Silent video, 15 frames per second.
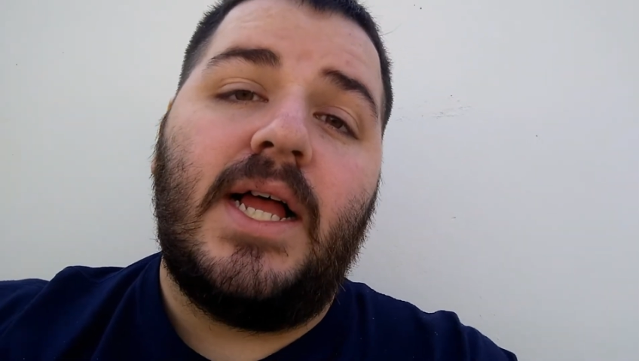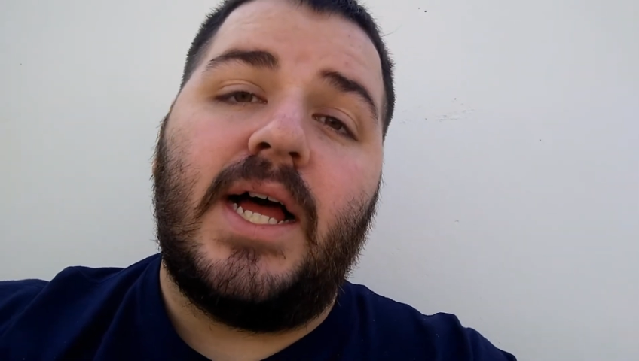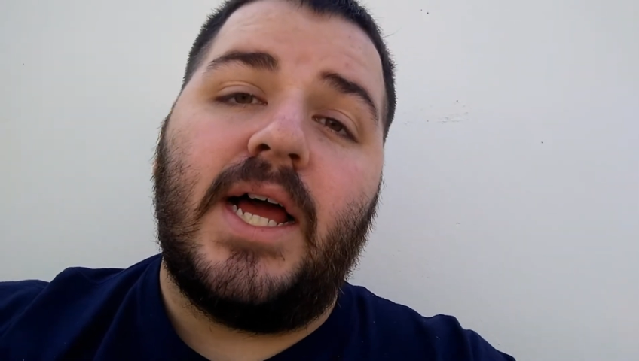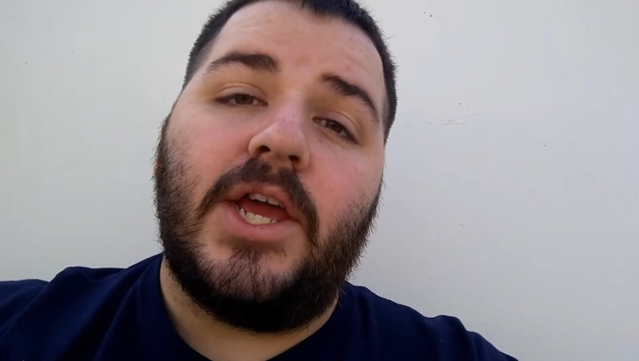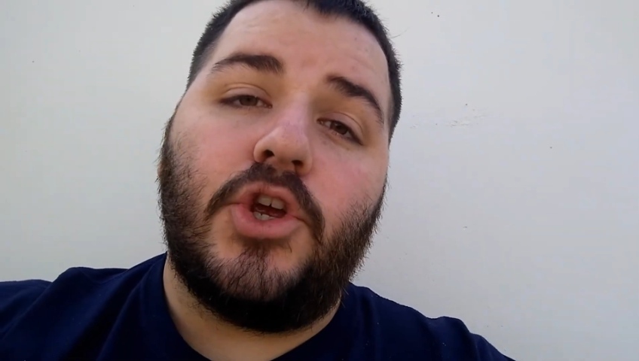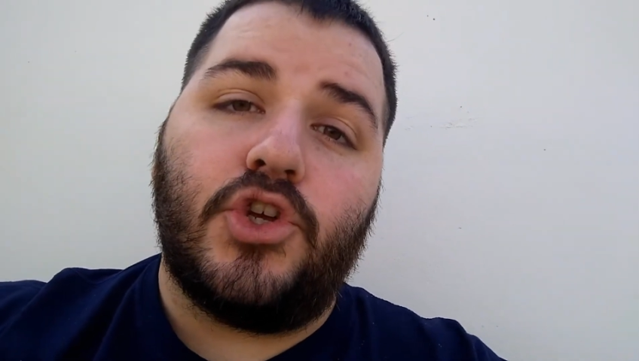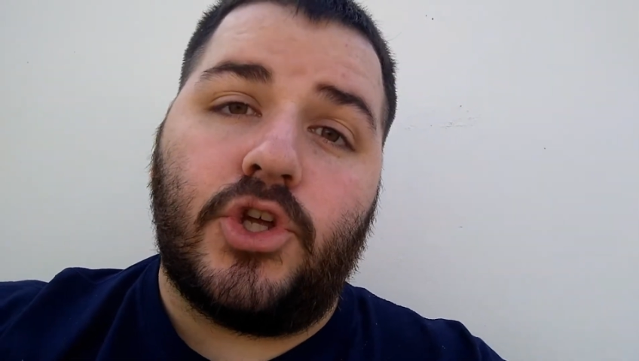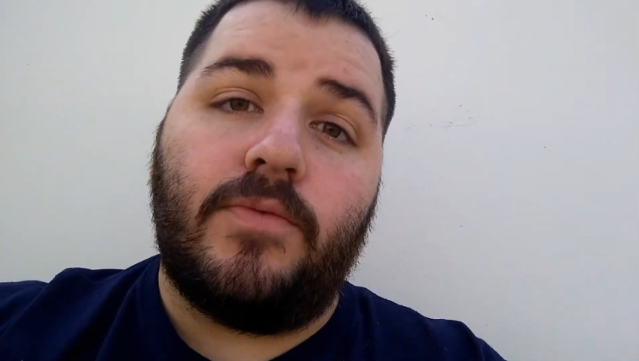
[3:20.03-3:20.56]
I
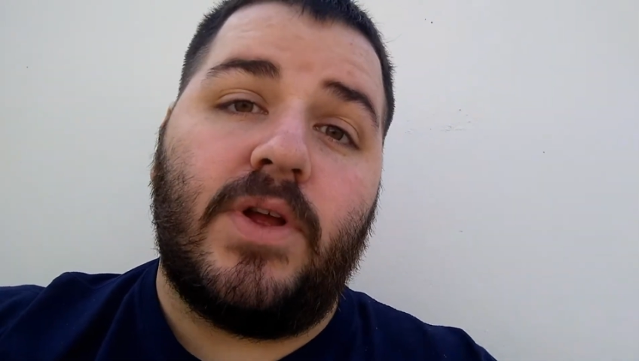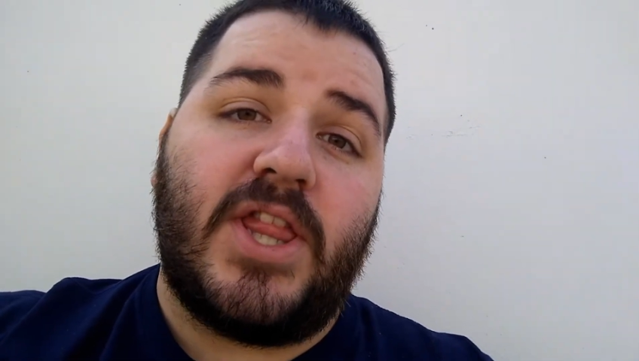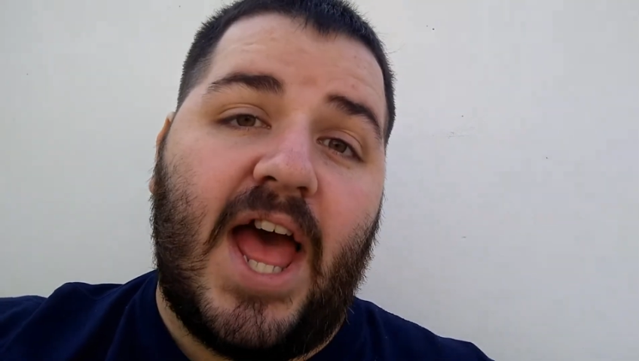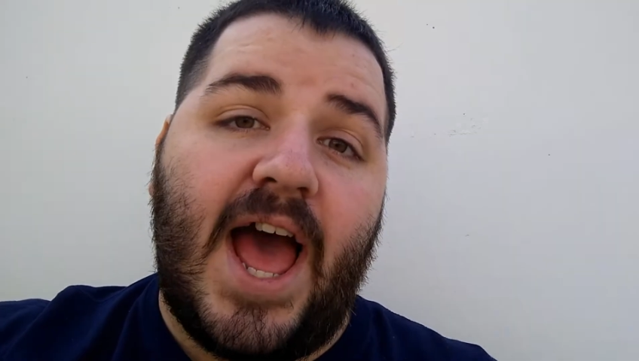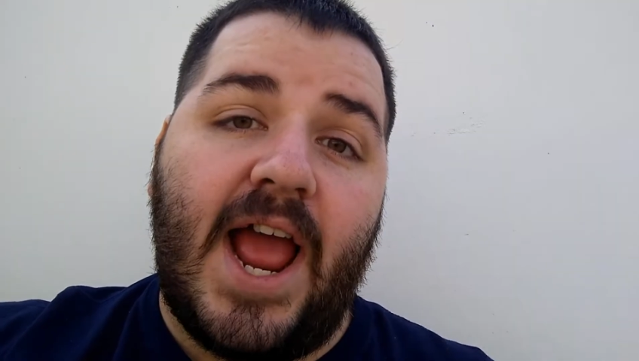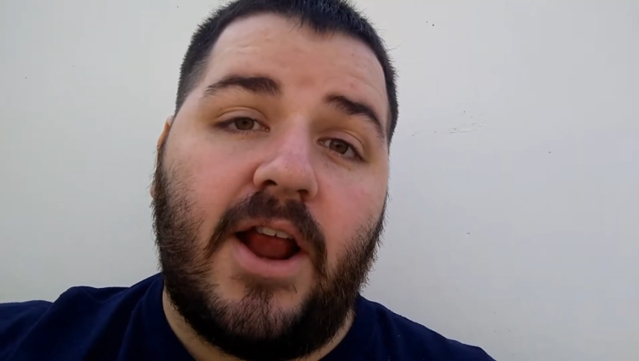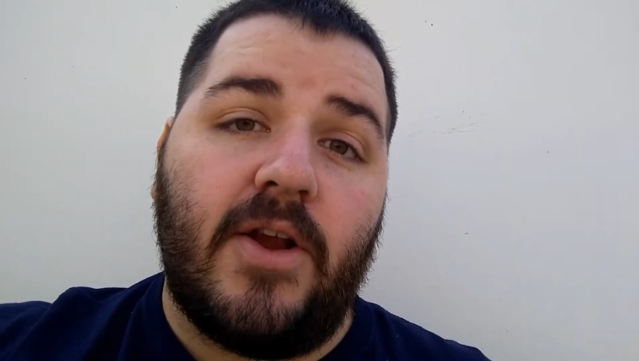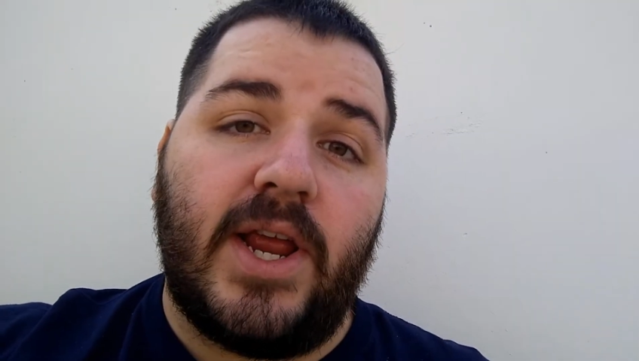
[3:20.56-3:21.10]
usually run the
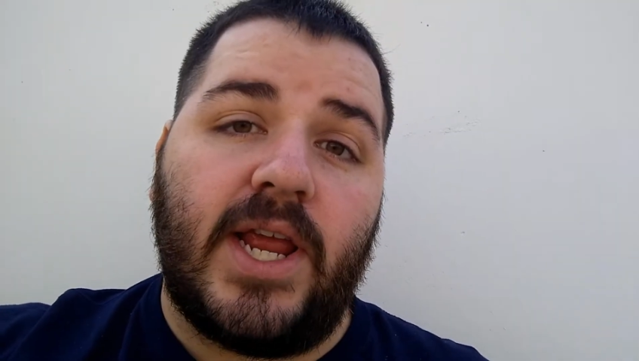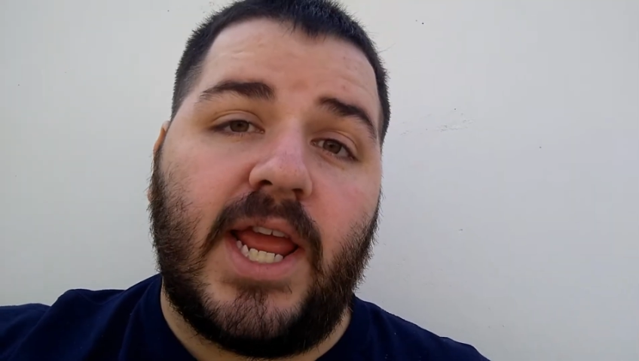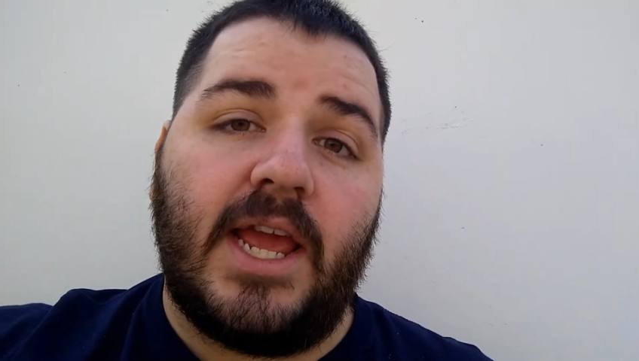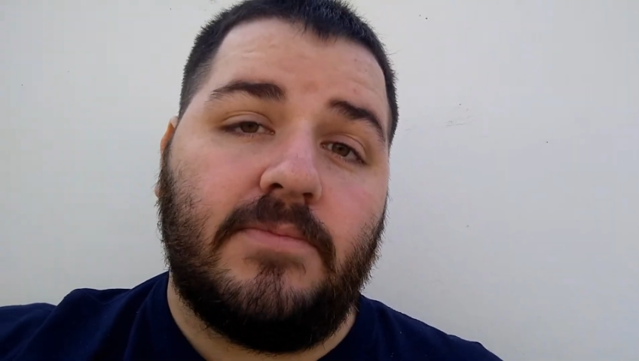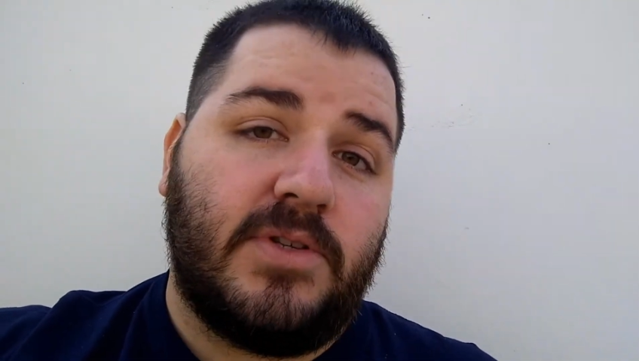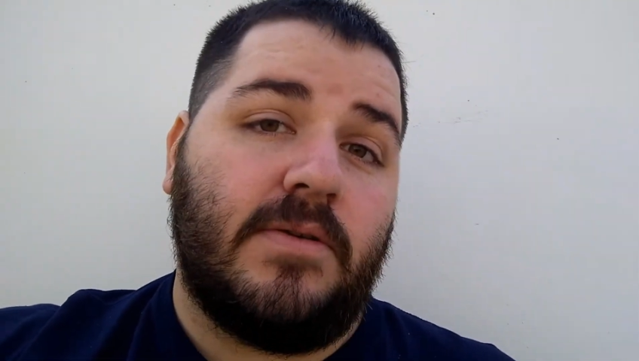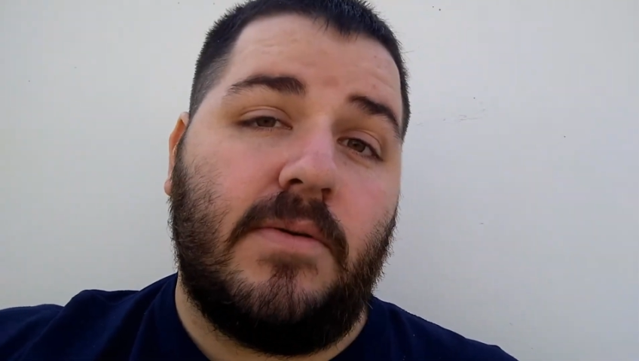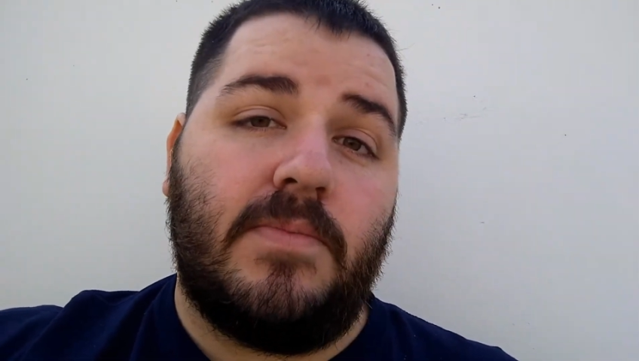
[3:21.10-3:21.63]
higher-end
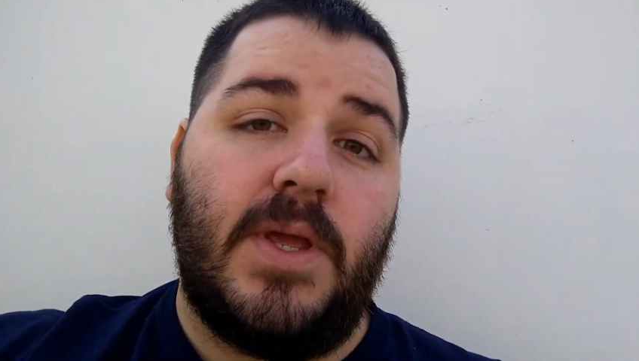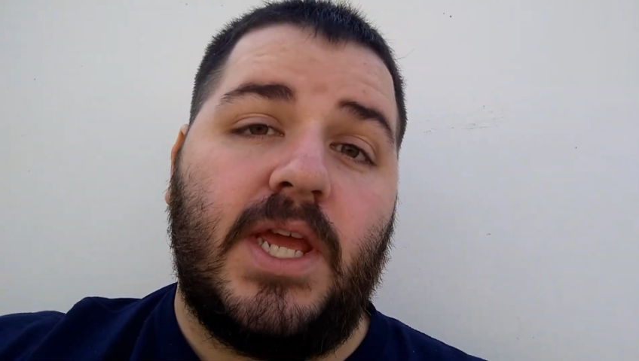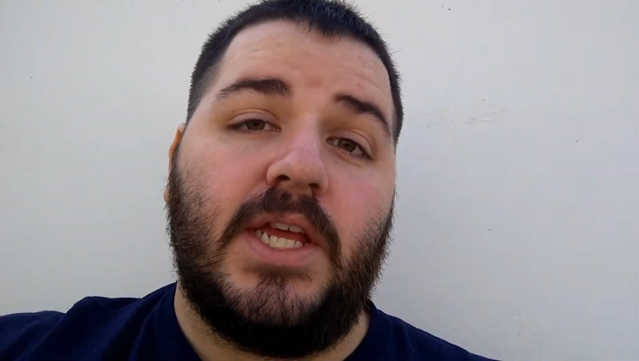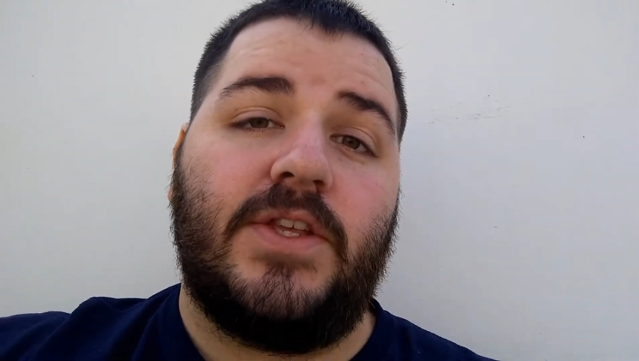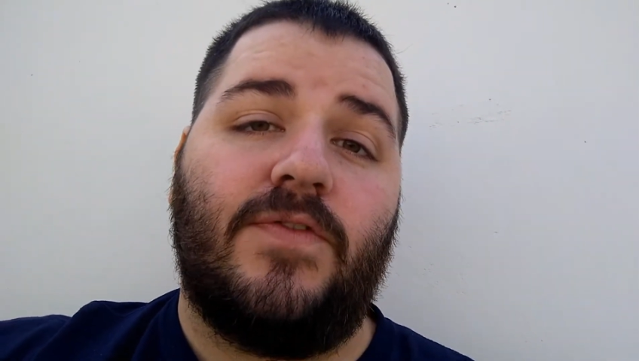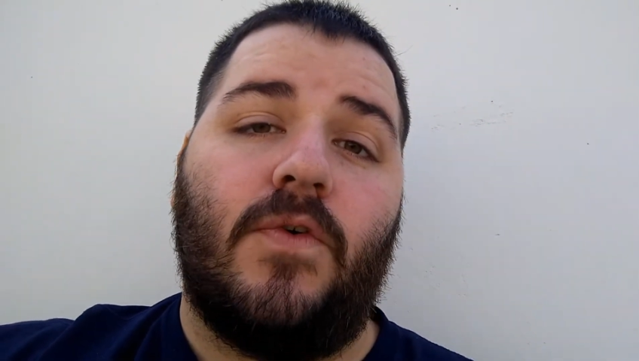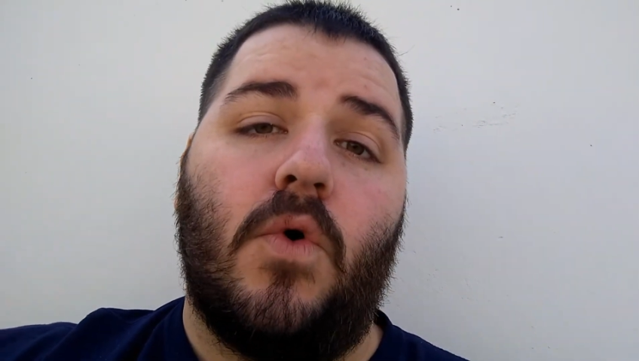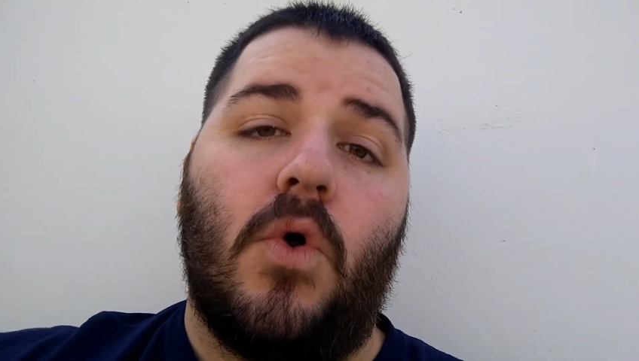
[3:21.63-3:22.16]
games on my
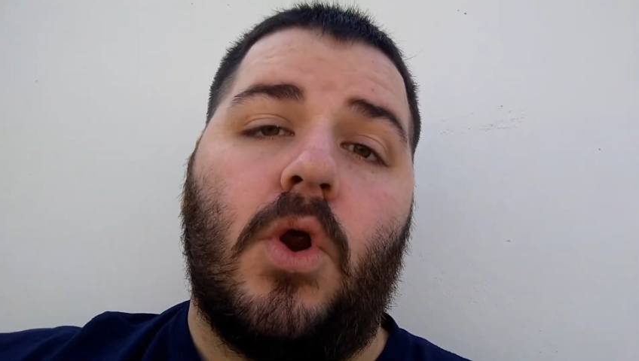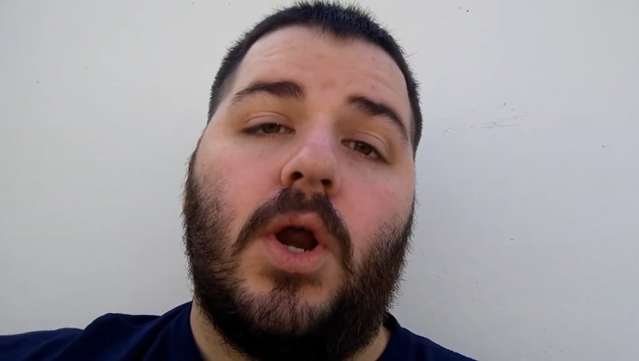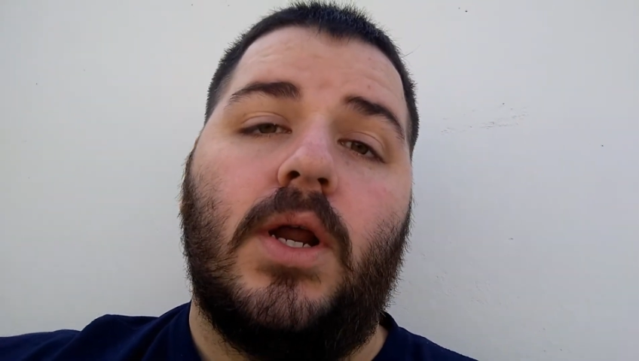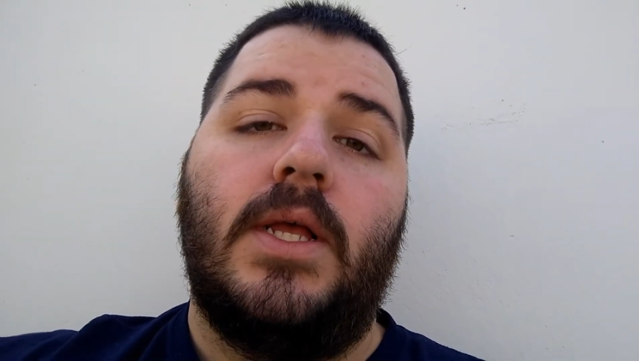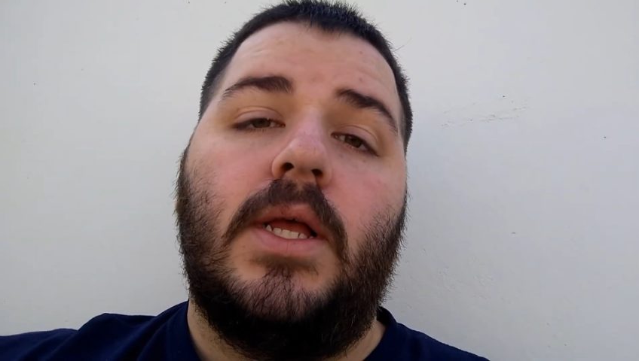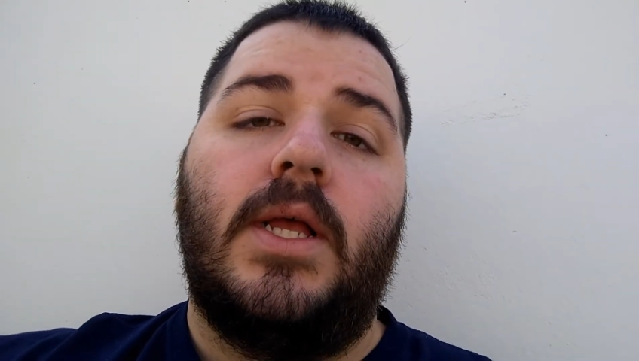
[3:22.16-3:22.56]
PS4.